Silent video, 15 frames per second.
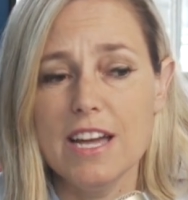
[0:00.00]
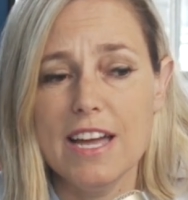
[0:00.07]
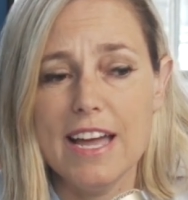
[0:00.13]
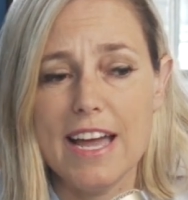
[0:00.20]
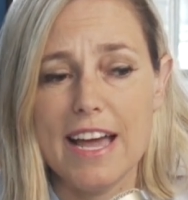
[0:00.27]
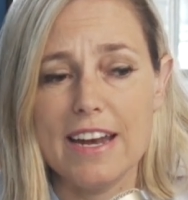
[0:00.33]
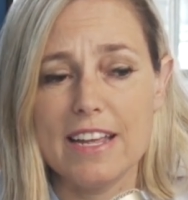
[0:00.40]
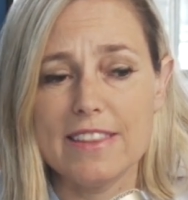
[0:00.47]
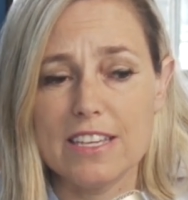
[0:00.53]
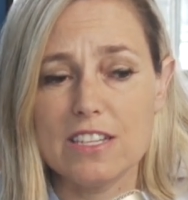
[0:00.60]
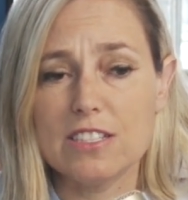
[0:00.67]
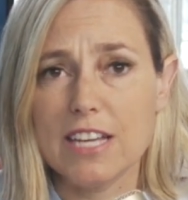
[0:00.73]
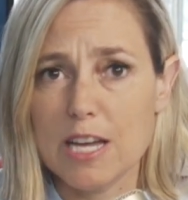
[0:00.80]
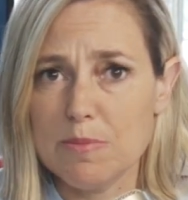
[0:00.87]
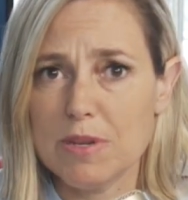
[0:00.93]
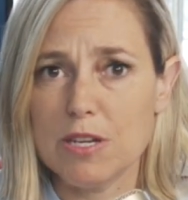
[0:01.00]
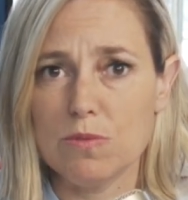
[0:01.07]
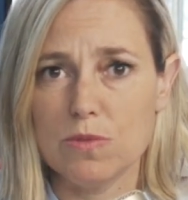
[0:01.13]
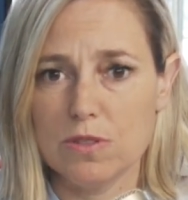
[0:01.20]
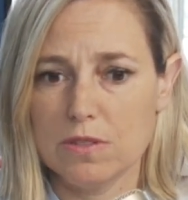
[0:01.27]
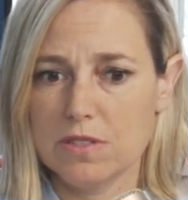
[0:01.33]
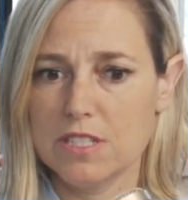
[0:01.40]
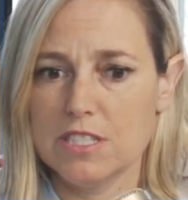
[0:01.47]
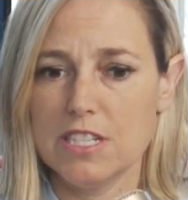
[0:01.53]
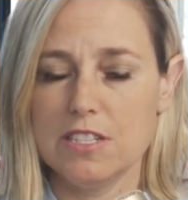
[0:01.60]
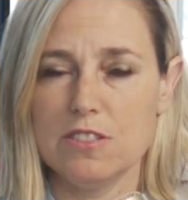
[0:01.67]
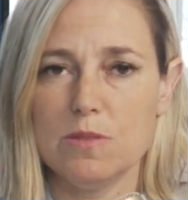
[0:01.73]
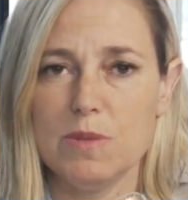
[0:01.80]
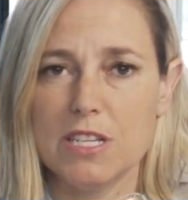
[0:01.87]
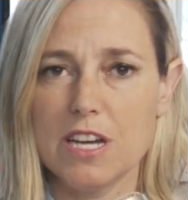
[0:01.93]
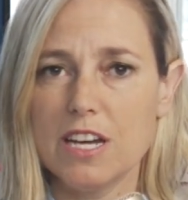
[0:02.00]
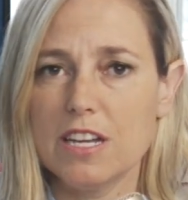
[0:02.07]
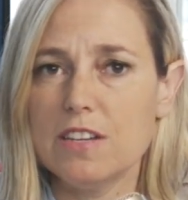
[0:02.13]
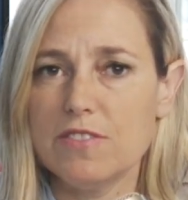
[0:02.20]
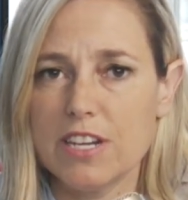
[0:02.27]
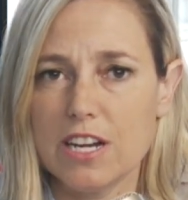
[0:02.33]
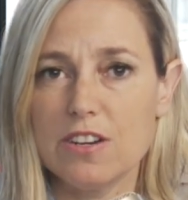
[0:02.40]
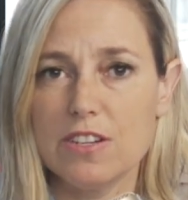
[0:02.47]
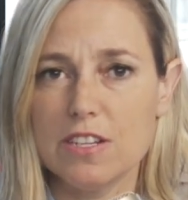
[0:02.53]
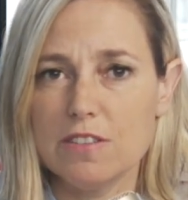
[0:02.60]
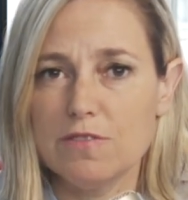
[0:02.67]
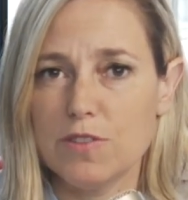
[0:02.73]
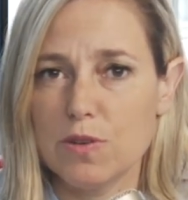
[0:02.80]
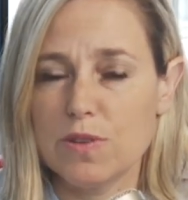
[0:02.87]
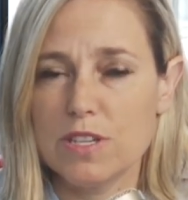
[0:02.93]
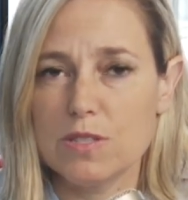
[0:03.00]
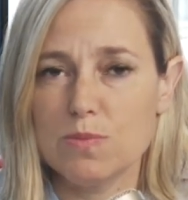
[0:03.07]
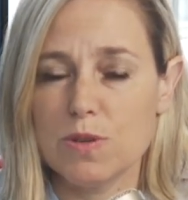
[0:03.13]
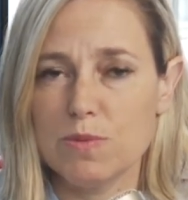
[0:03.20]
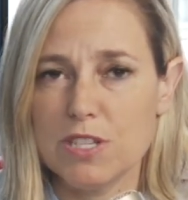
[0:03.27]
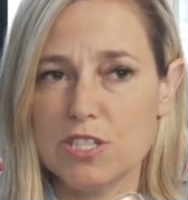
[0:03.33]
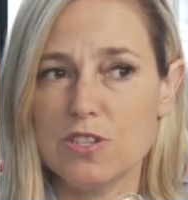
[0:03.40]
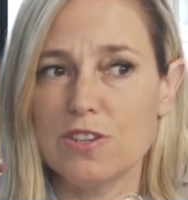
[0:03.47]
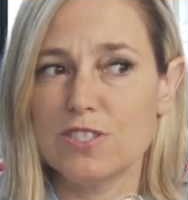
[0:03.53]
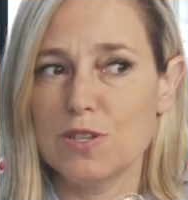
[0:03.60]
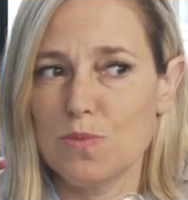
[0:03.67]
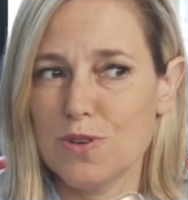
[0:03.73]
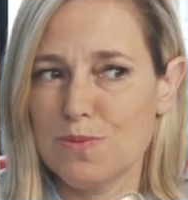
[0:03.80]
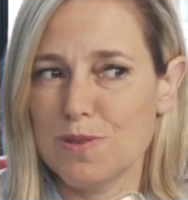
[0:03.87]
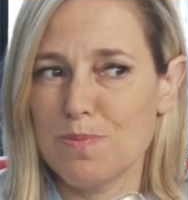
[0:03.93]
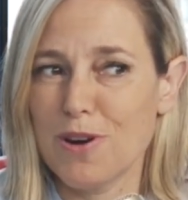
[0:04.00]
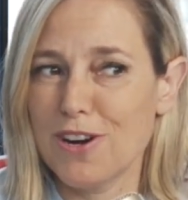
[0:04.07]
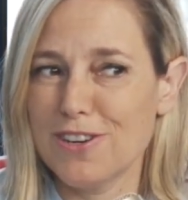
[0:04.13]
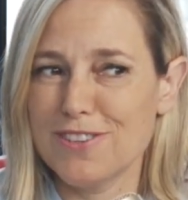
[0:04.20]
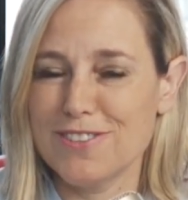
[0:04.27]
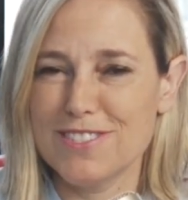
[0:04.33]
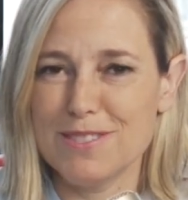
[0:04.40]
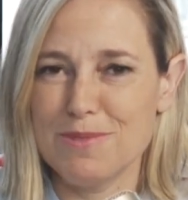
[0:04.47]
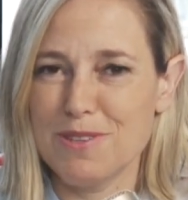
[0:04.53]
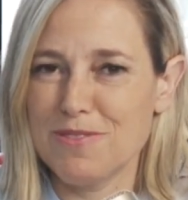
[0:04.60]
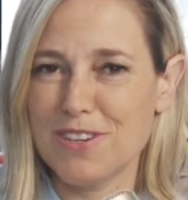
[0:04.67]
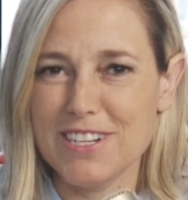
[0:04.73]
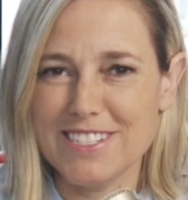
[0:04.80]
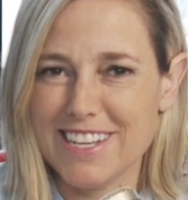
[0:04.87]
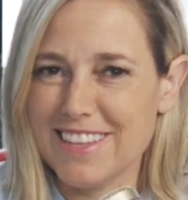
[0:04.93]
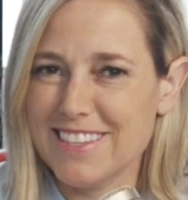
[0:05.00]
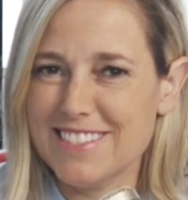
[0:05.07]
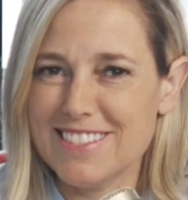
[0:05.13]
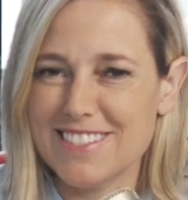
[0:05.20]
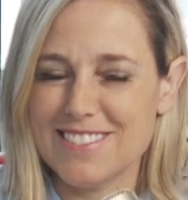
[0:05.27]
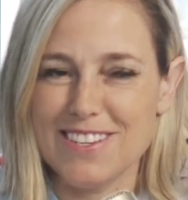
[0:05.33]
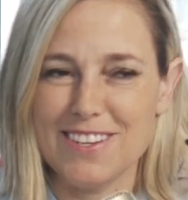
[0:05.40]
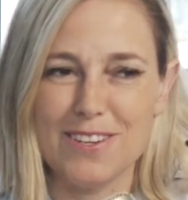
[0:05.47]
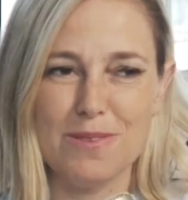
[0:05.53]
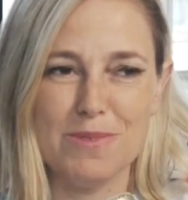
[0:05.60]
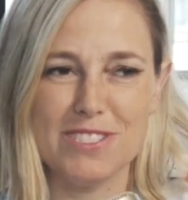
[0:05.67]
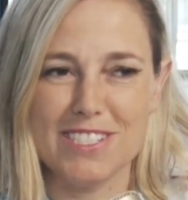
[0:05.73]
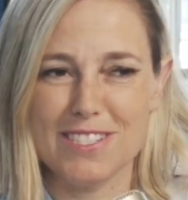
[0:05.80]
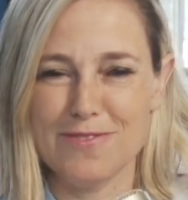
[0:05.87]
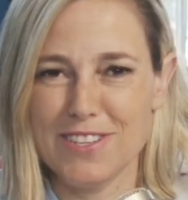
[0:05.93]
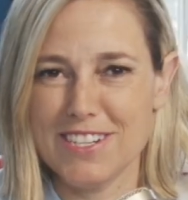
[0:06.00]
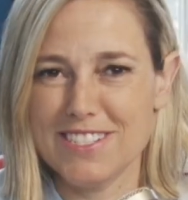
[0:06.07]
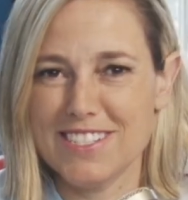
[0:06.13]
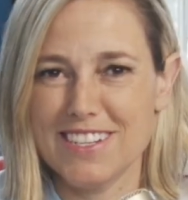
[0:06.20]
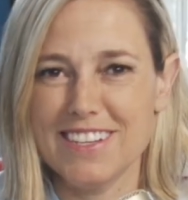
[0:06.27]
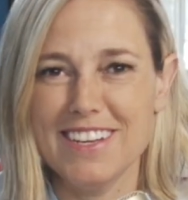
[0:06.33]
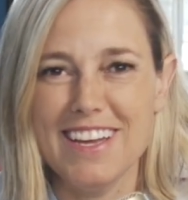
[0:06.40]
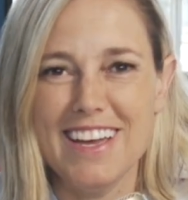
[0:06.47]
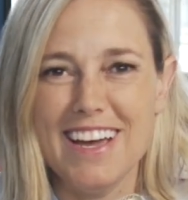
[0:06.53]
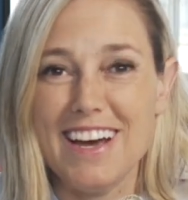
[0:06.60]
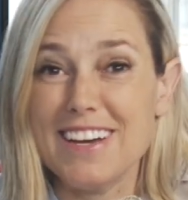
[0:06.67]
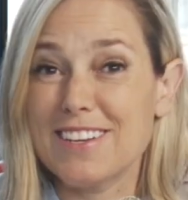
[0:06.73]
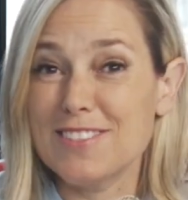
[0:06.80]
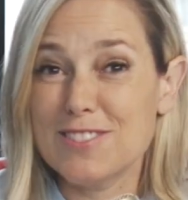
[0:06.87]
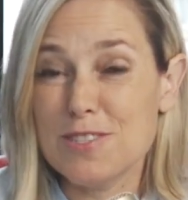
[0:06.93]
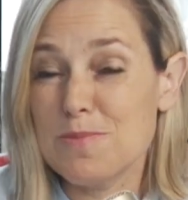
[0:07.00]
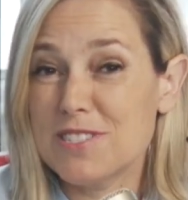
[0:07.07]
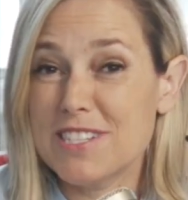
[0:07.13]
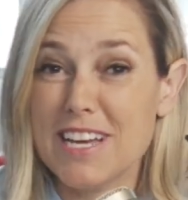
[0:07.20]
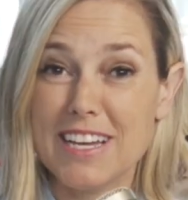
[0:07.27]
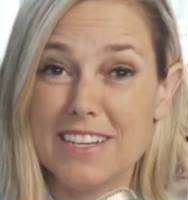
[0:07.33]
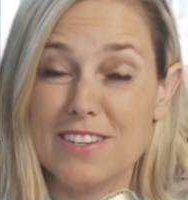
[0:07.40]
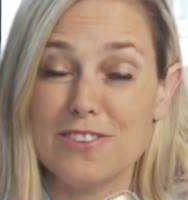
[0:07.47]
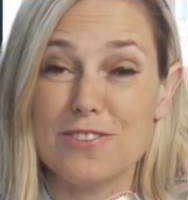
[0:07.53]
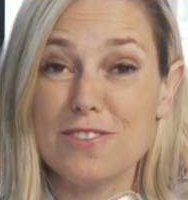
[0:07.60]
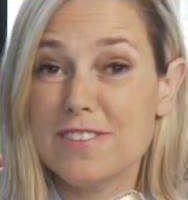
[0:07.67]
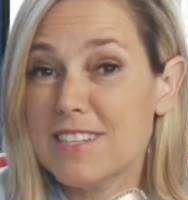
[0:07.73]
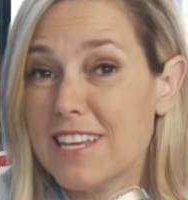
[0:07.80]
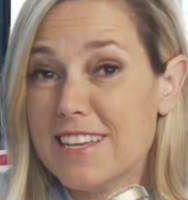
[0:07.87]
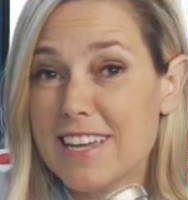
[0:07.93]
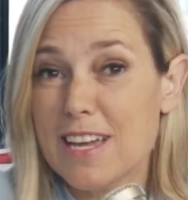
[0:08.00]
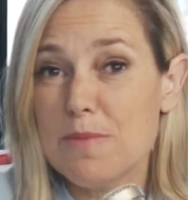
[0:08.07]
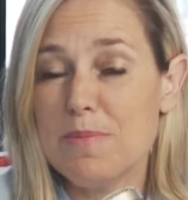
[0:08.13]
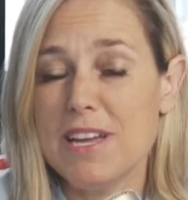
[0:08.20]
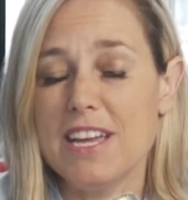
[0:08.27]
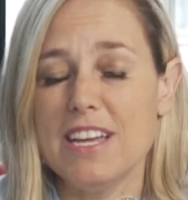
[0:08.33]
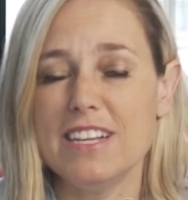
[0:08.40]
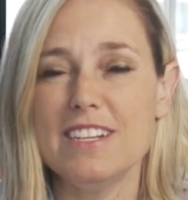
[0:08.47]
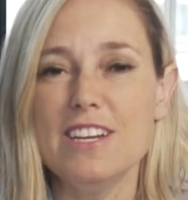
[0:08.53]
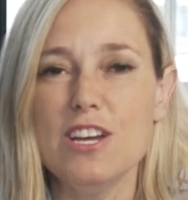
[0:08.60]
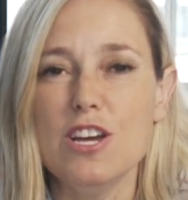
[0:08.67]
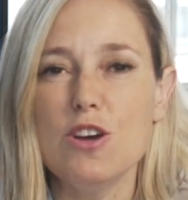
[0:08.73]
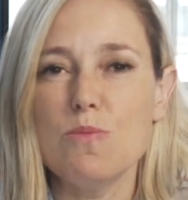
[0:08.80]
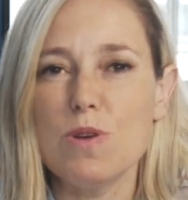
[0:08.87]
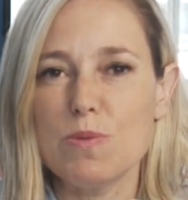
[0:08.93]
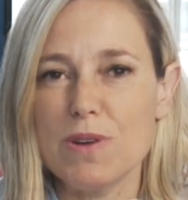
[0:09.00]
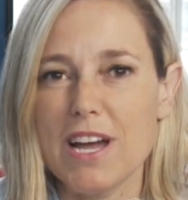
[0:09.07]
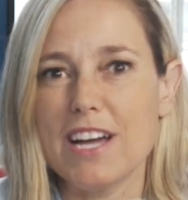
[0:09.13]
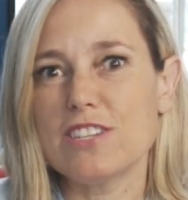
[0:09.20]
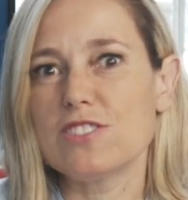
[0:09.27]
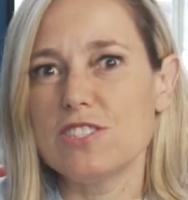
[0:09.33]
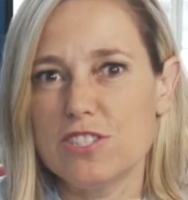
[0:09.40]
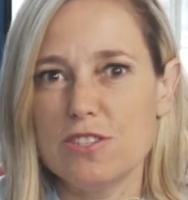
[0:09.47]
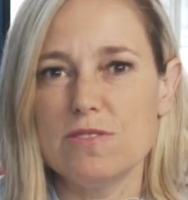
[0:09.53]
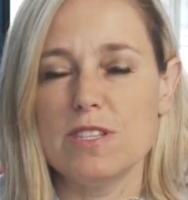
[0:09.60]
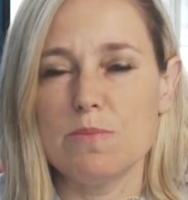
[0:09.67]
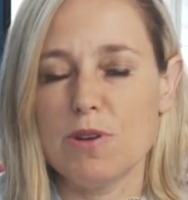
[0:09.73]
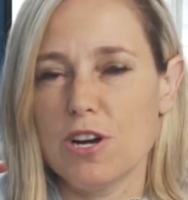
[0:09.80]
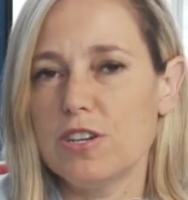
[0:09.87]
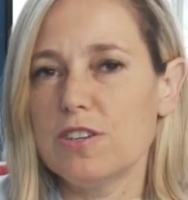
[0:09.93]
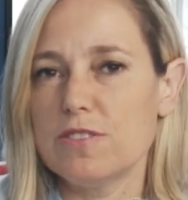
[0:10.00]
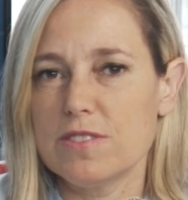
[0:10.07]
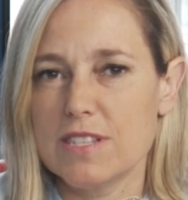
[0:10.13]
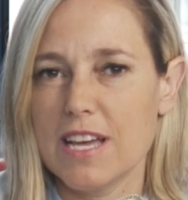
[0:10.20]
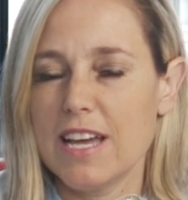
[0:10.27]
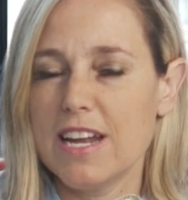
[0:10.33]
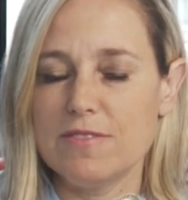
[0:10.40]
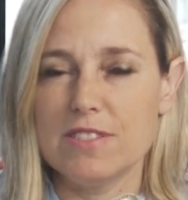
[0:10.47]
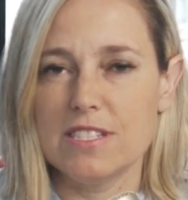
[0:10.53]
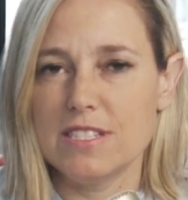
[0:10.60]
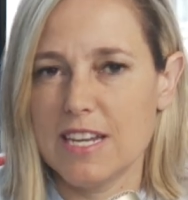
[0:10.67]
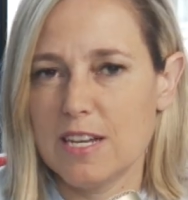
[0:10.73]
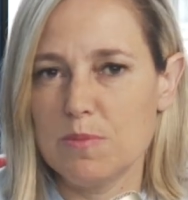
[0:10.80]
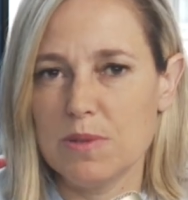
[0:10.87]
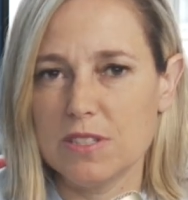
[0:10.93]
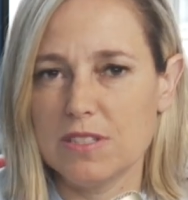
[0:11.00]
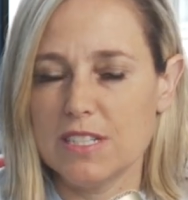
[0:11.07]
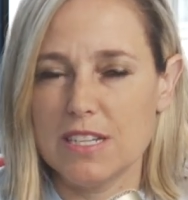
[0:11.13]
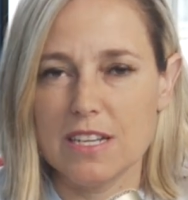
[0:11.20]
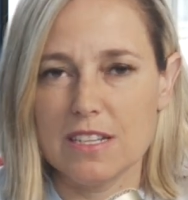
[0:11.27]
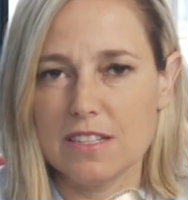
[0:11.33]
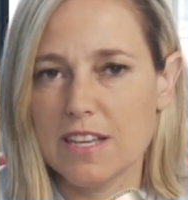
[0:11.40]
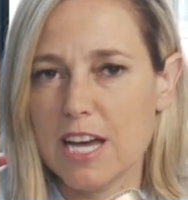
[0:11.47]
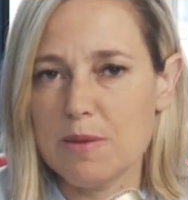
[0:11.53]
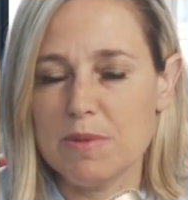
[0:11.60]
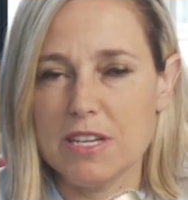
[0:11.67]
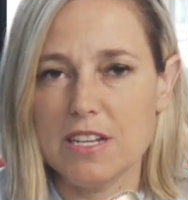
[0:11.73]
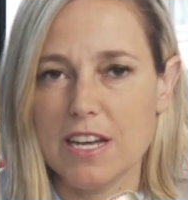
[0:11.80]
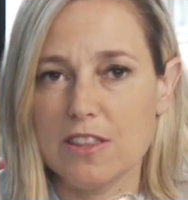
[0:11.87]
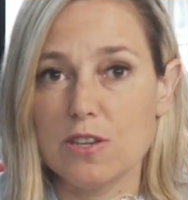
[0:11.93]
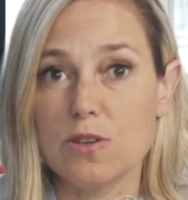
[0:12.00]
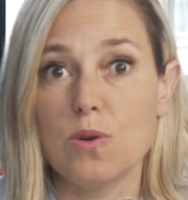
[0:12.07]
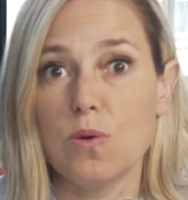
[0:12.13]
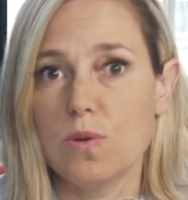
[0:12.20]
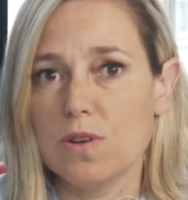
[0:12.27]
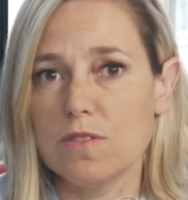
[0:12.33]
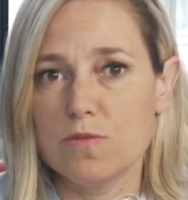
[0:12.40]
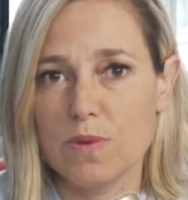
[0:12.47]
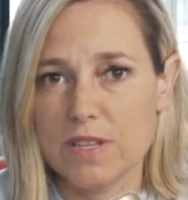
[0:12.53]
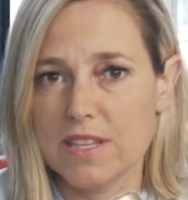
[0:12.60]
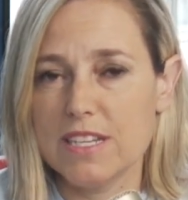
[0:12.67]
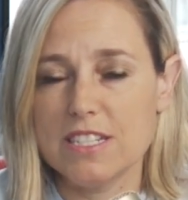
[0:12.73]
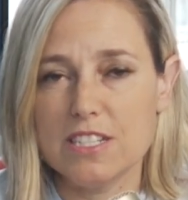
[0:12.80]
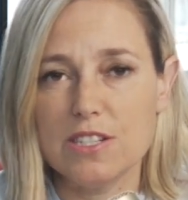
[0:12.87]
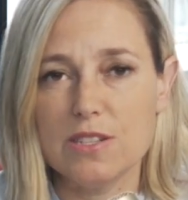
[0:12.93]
And I think climate will continue to be kind of an area of focus where we start to work with partners. And we've already done this year. We just finished a consumer tech Earth Day campaign where we're actually choosing partners that have sustainability and climate at the core of what they do.